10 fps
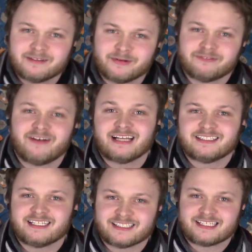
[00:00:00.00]
But
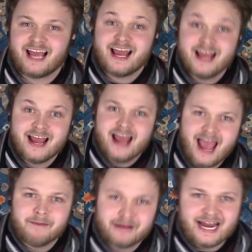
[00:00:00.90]
fights that just
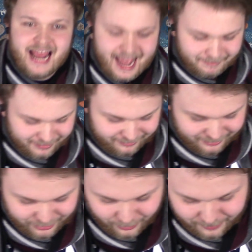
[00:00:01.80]
happened to happen
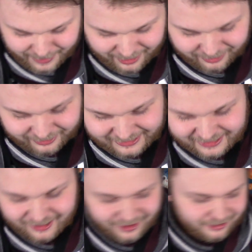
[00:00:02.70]
for no apparent
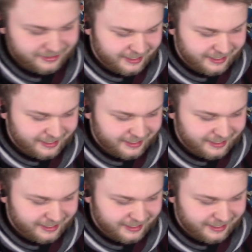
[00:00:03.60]
reason other